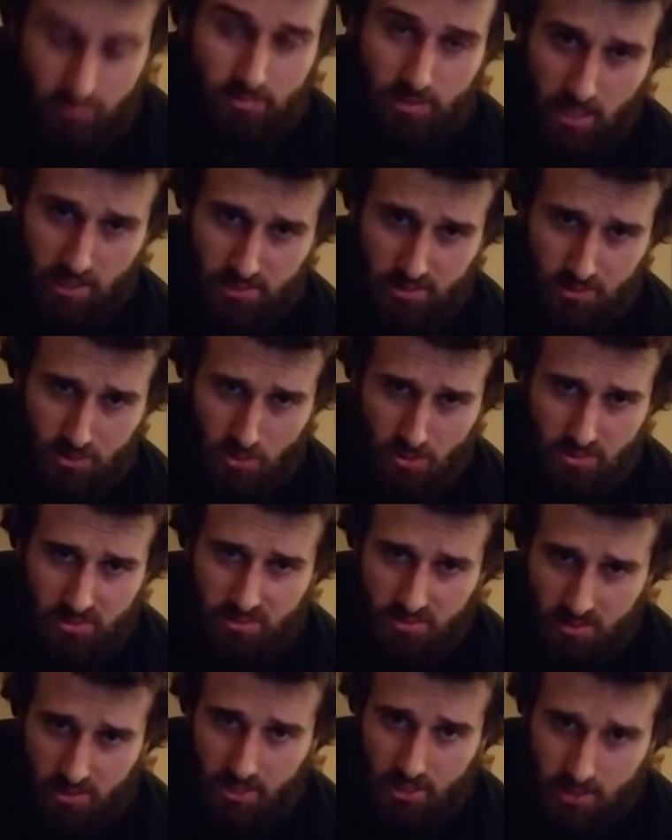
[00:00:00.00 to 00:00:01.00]
as
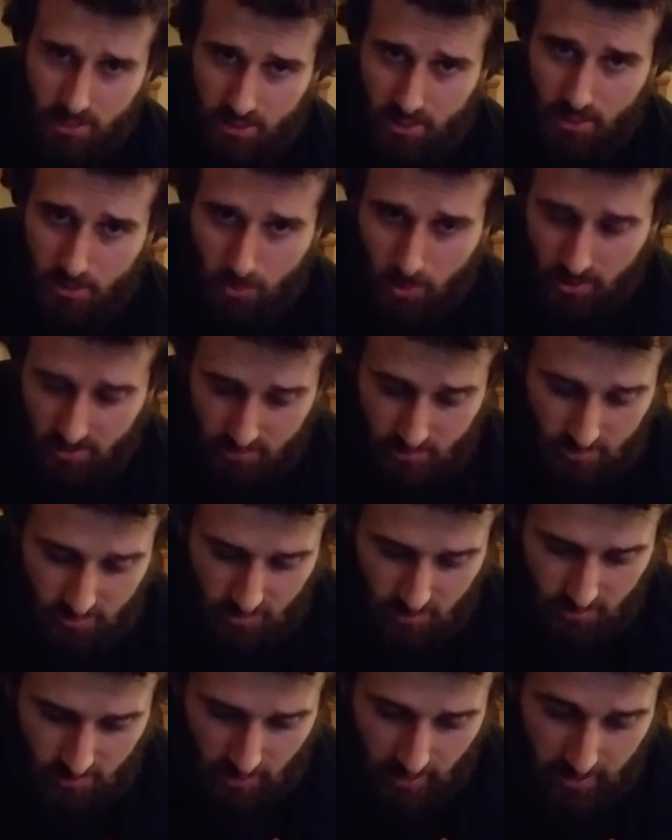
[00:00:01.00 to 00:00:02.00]
adults in Western
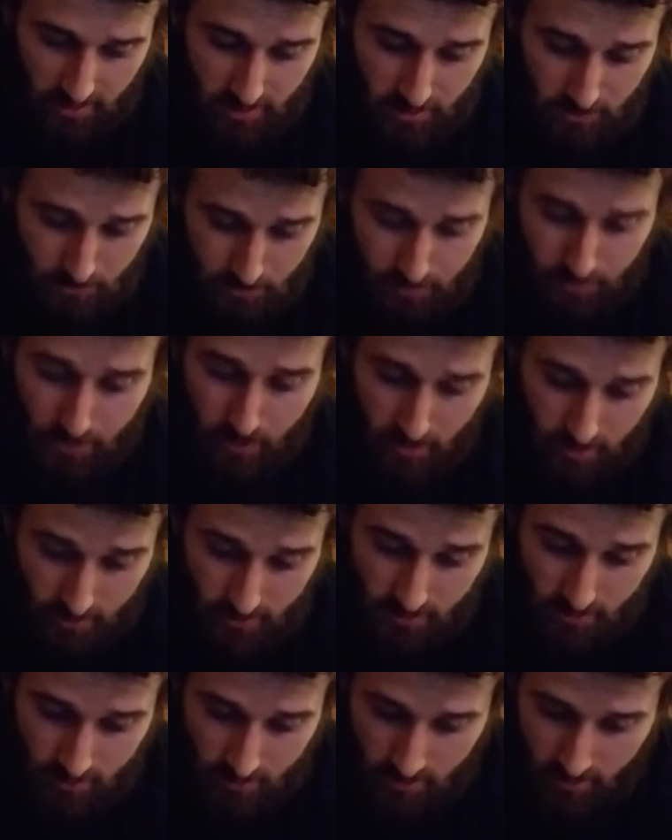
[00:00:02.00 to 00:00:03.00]
society,
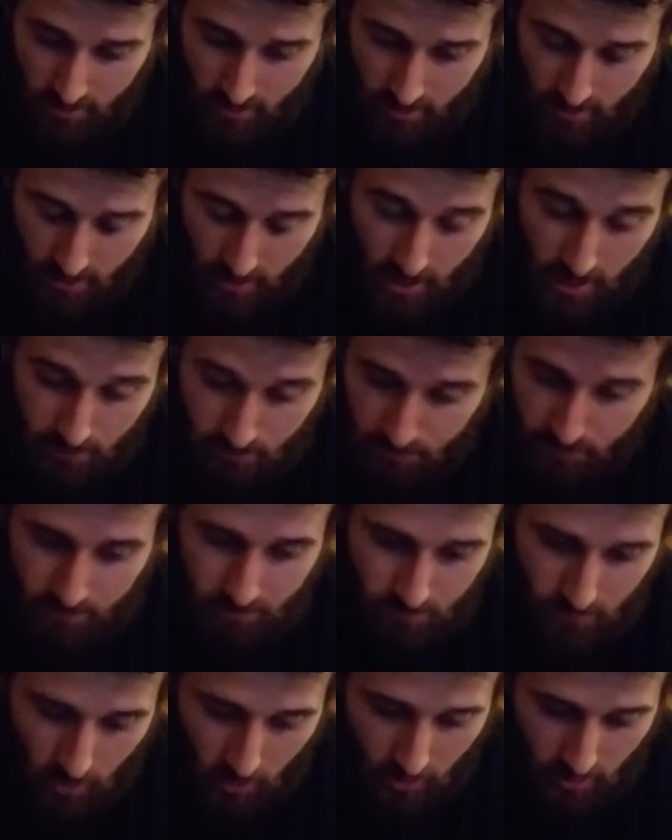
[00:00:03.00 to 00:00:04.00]
but
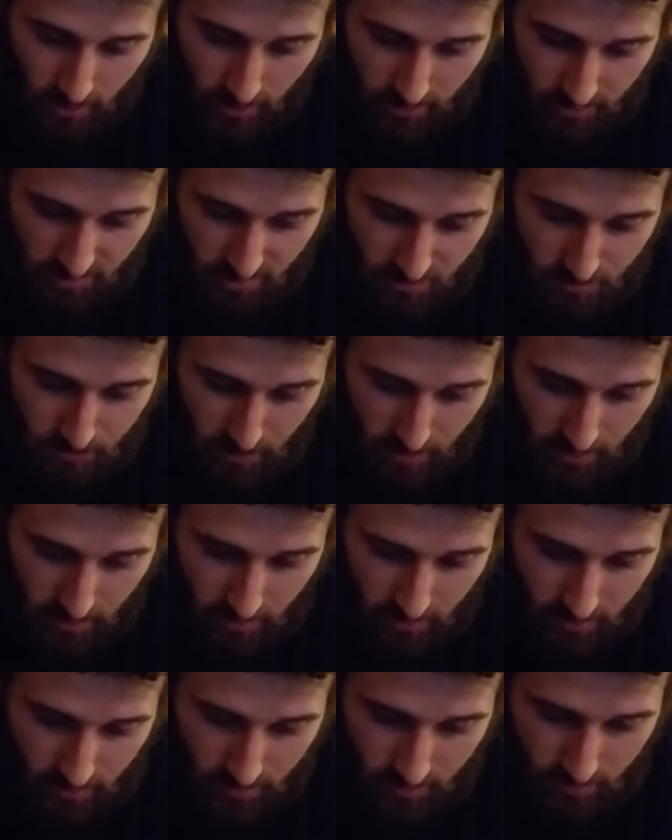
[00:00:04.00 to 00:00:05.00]
I'll kind of
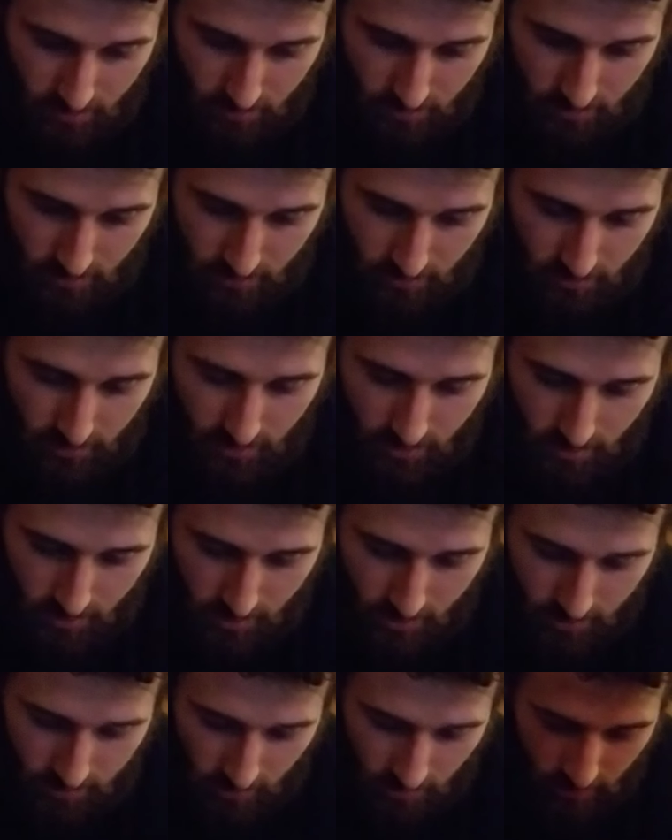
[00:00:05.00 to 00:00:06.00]
spare
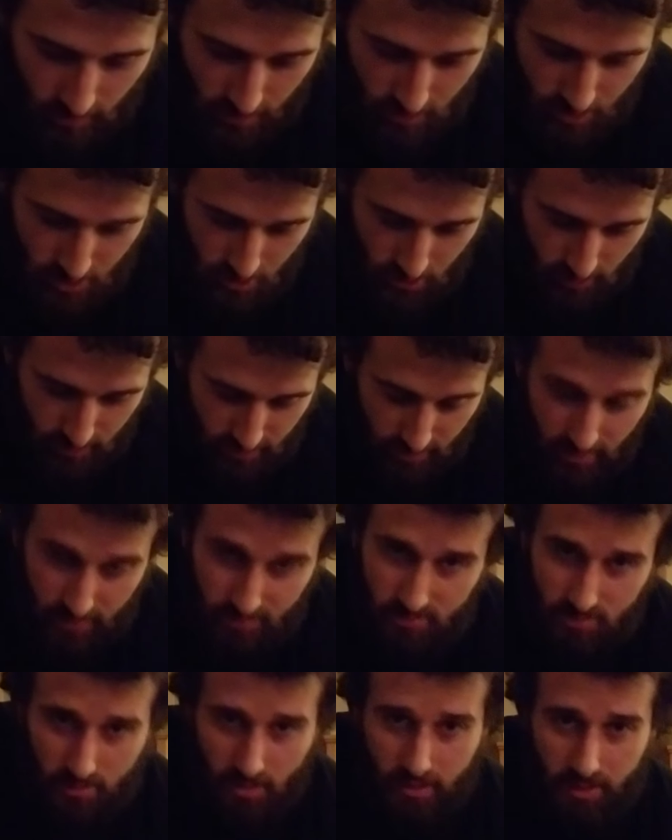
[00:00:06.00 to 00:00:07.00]
the lecture on that.
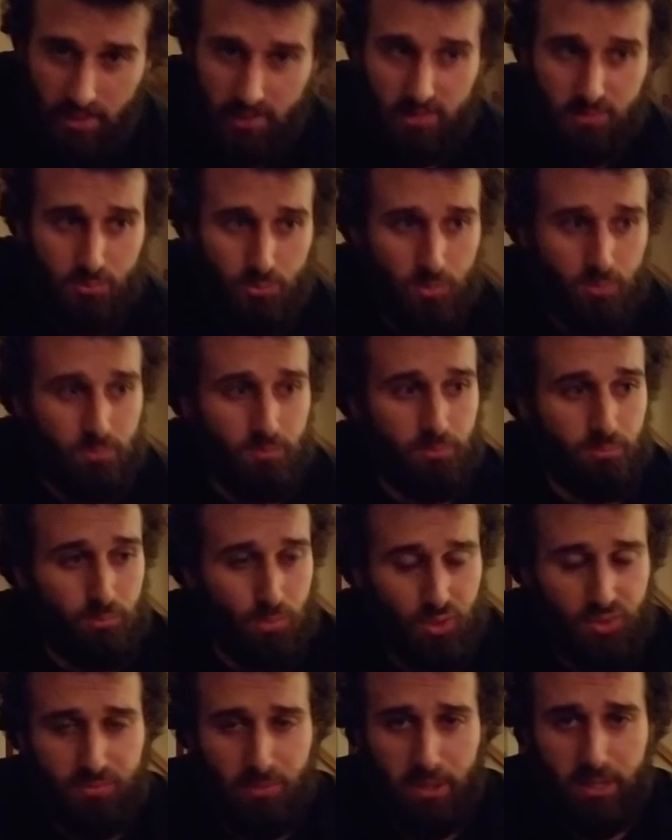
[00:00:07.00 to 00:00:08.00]
So the next
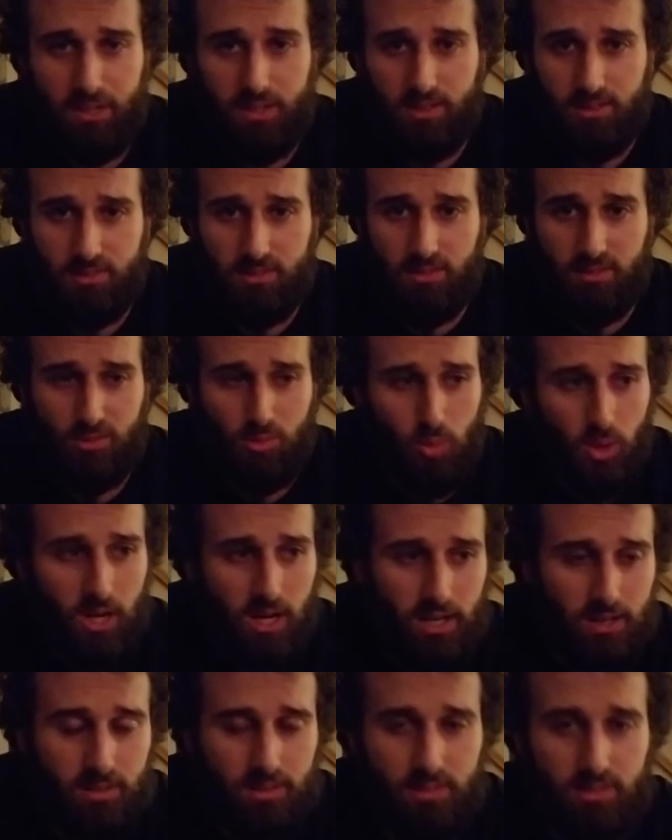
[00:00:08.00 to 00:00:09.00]
movement is the
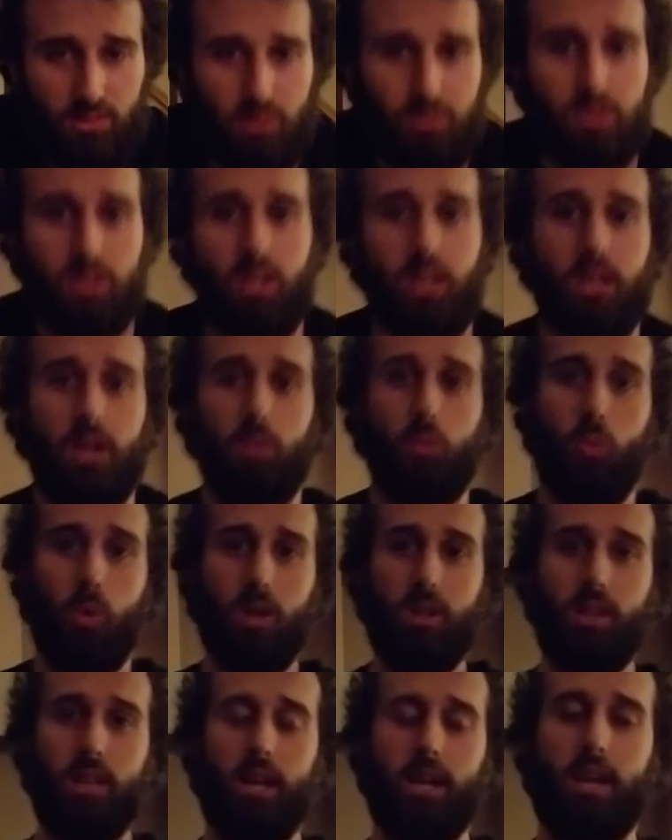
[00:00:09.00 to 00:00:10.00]
squat. So if you can get
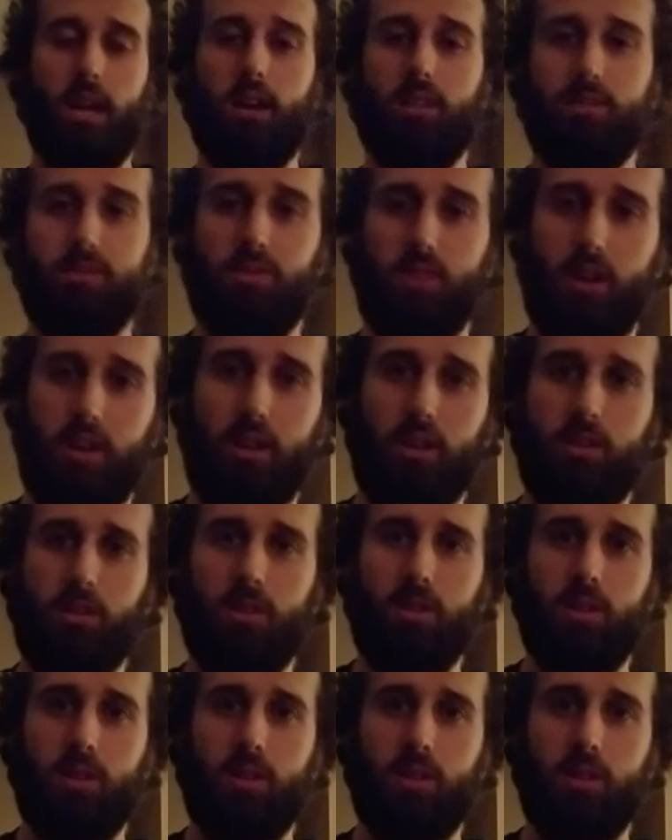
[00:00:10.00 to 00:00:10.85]
one leg out in front of you,